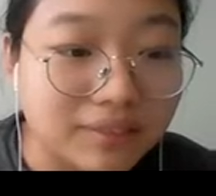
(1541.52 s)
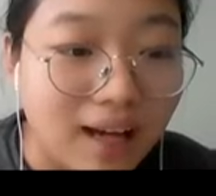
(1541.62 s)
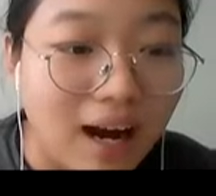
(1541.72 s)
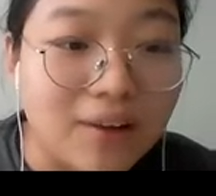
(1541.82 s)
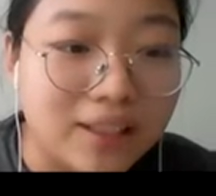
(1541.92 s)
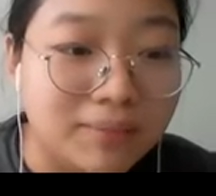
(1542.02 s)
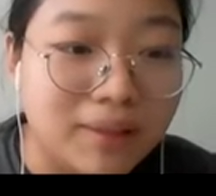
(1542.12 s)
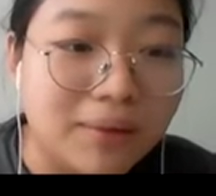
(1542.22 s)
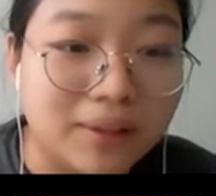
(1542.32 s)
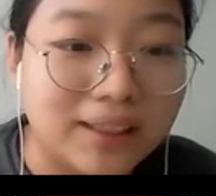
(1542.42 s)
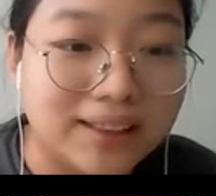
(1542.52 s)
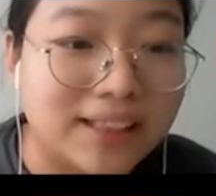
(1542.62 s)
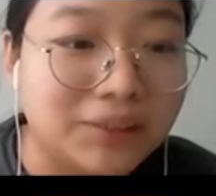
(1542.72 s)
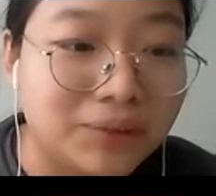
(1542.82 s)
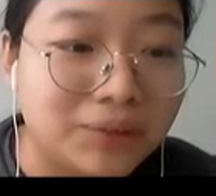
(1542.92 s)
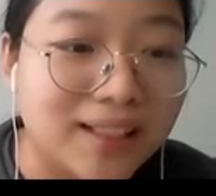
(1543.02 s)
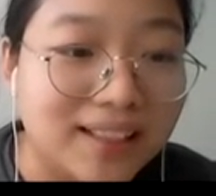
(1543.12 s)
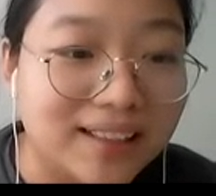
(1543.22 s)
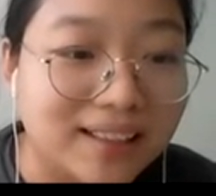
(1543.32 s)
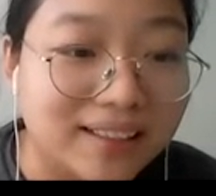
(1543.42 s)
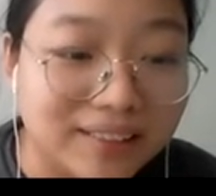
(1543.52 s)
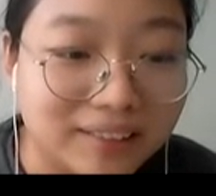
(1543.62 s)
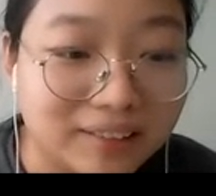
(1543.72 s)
I'll explain what is H1 later.